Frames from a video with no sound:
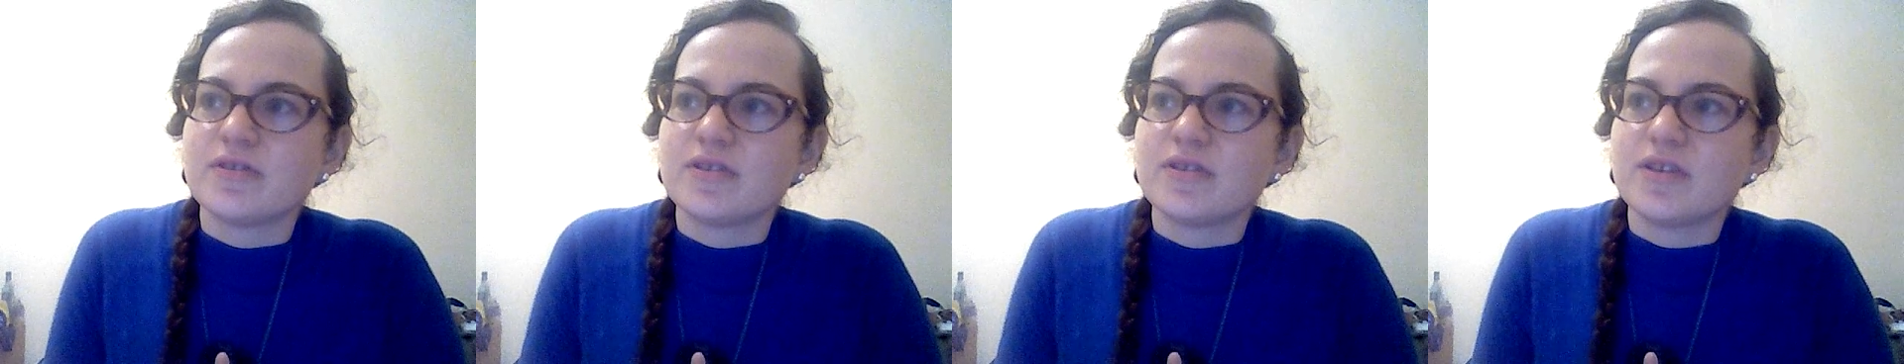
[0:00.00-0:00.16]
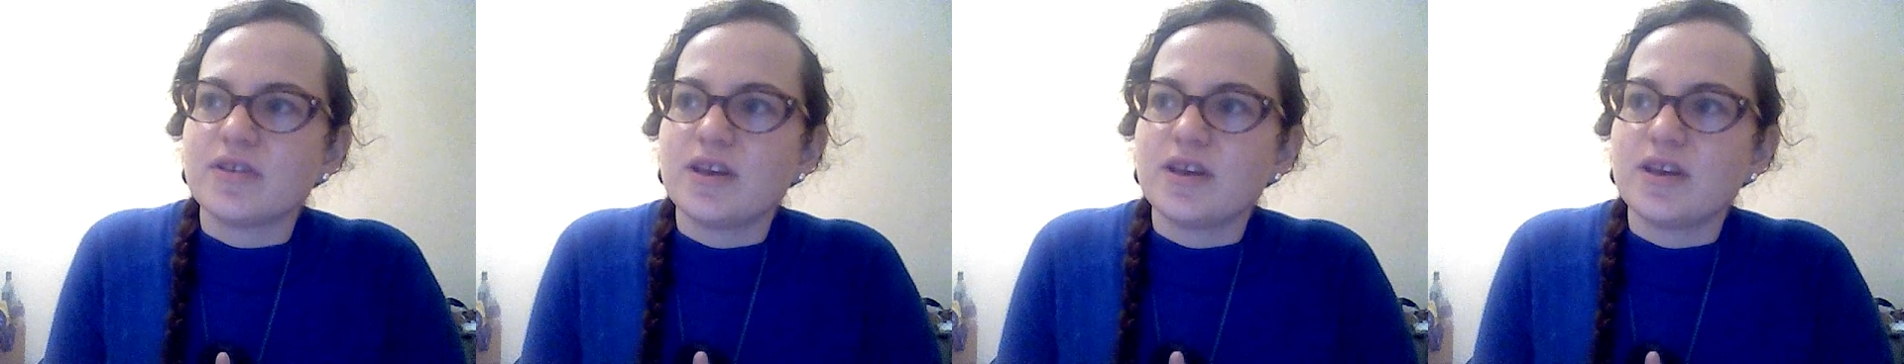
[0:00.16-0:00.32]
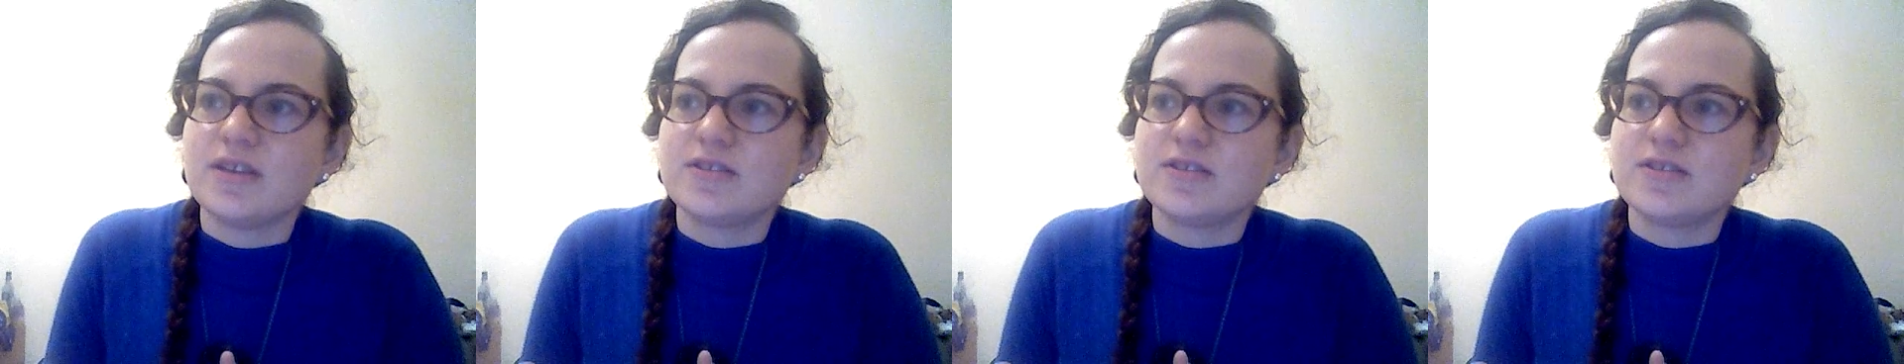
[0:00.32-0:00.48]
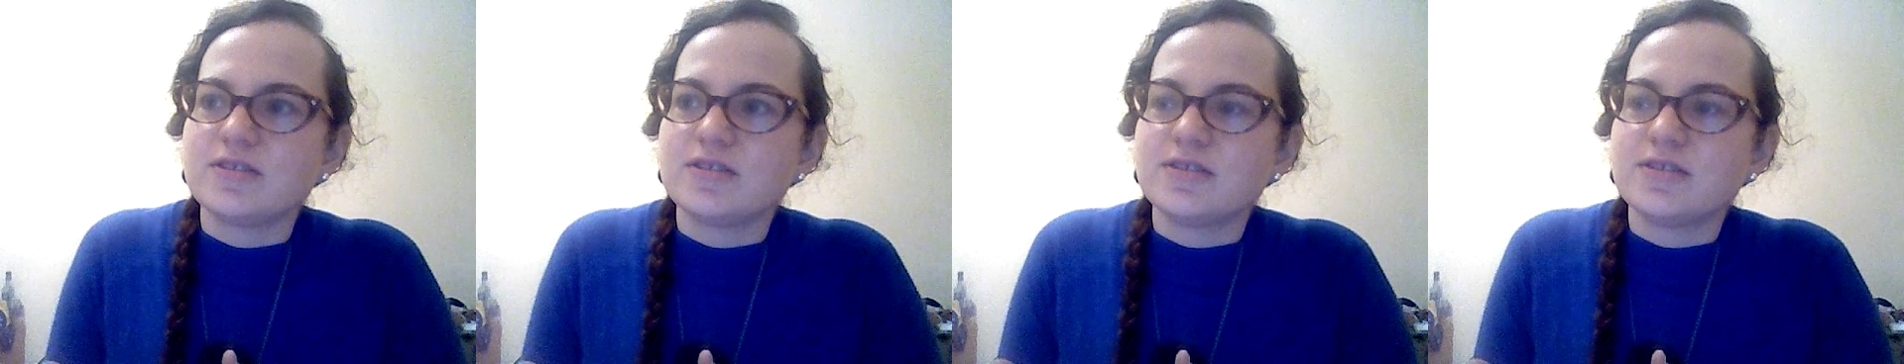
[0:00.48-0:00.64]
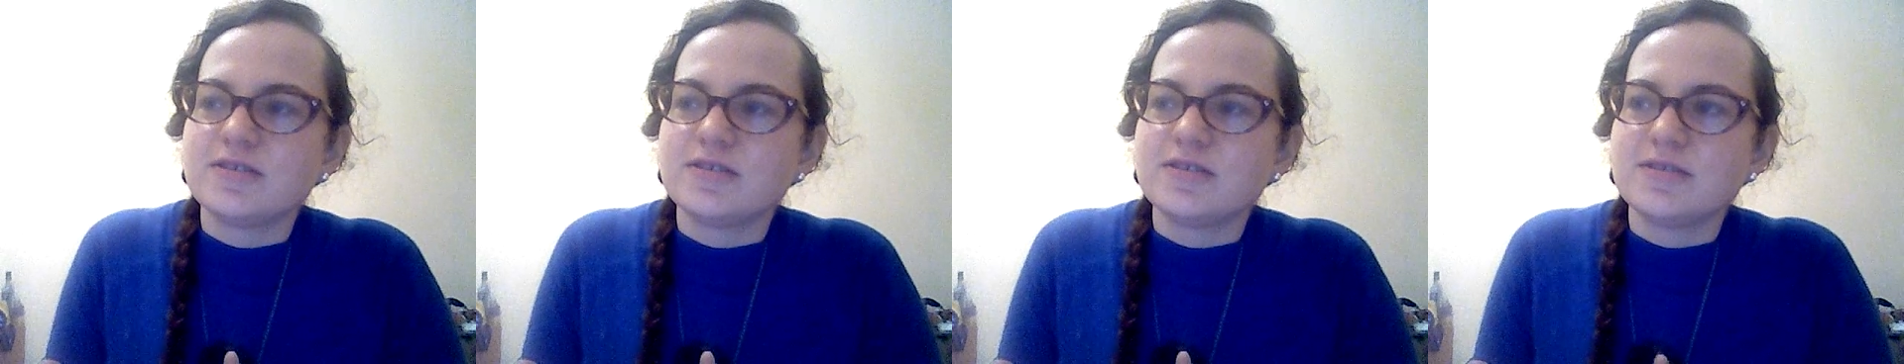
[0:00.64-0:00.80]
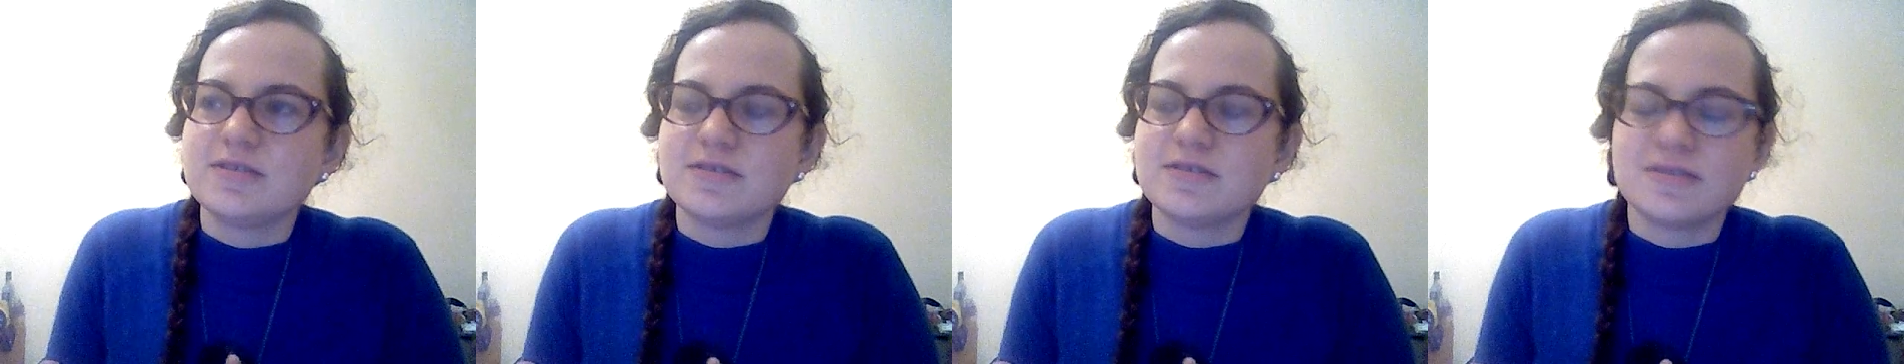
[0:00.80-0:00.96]
It's
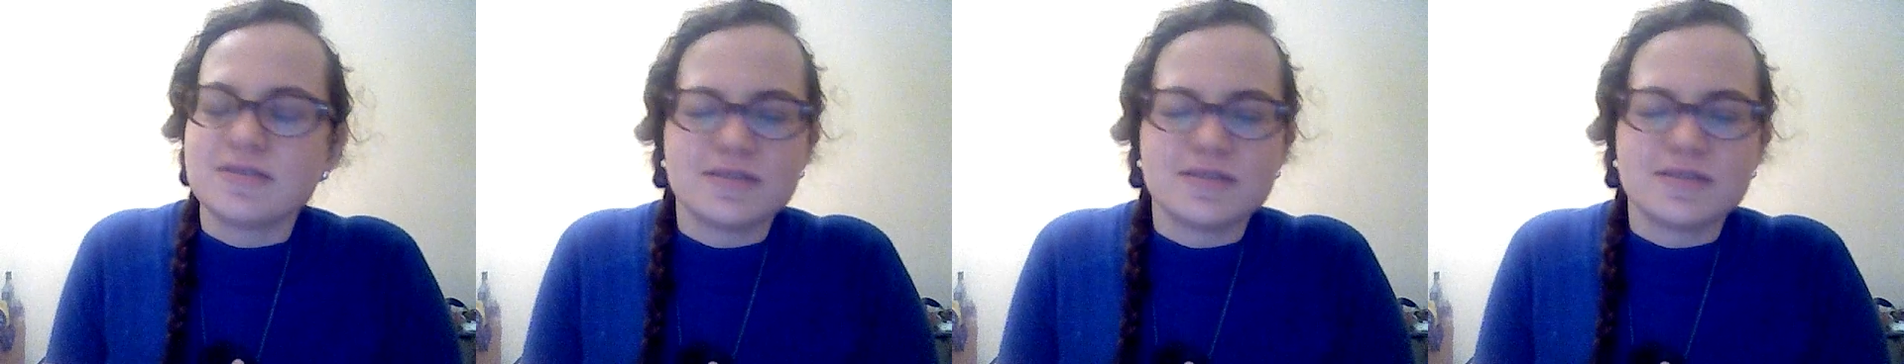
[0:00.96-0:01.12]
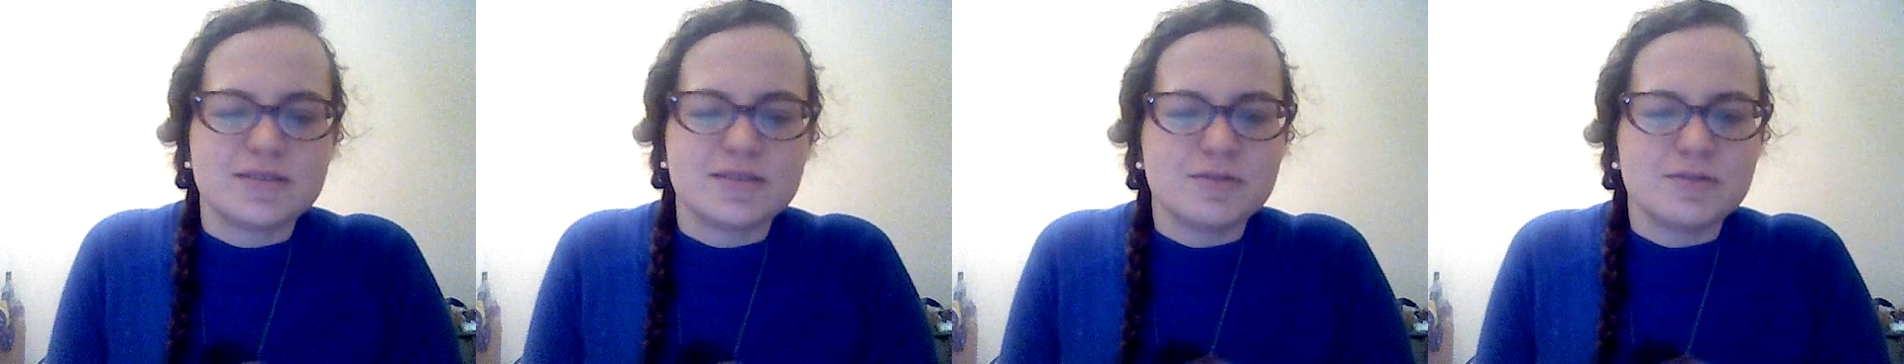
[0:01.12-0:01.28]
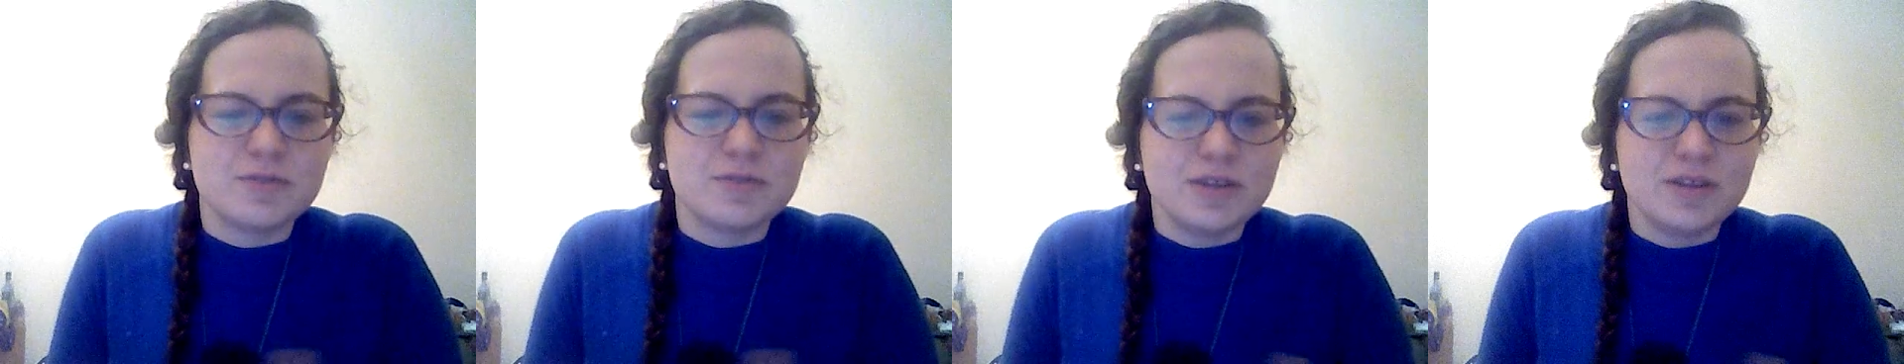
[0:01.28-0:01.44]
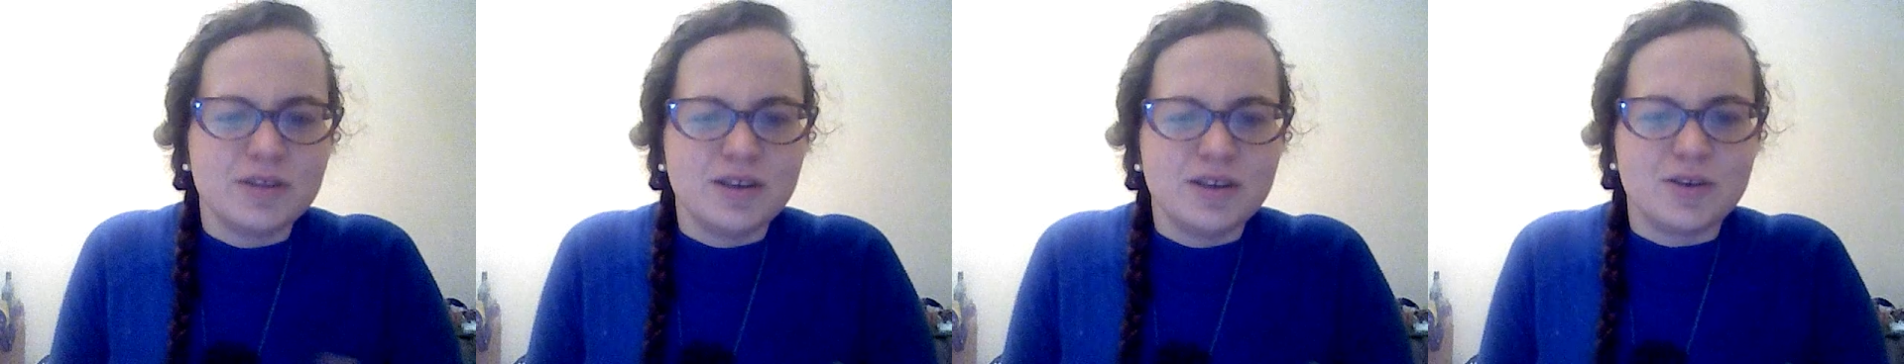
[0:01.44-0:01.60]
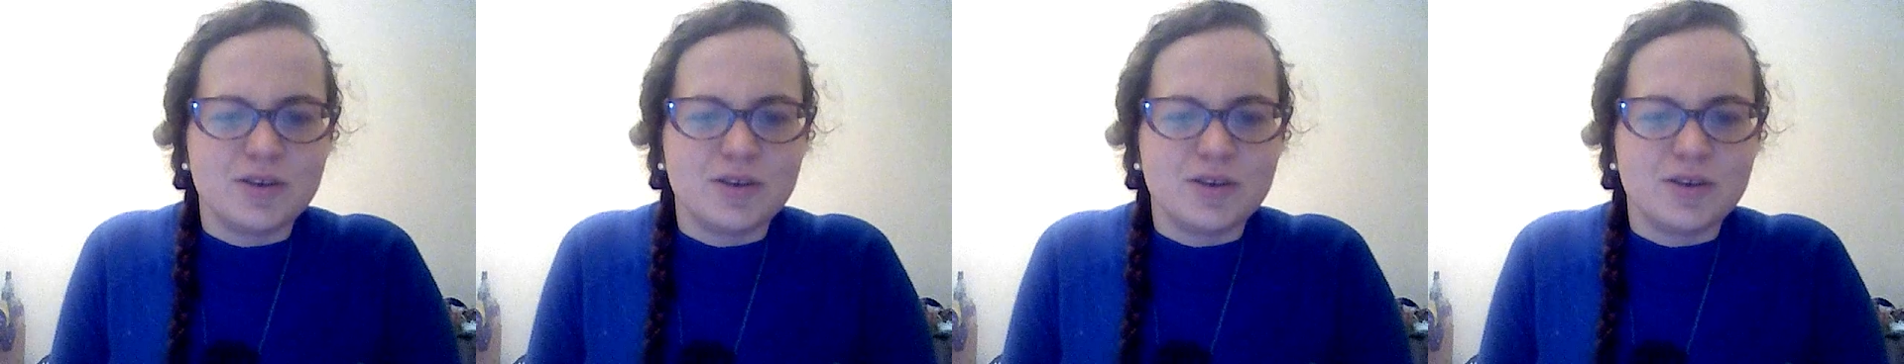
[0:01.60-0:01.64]
a really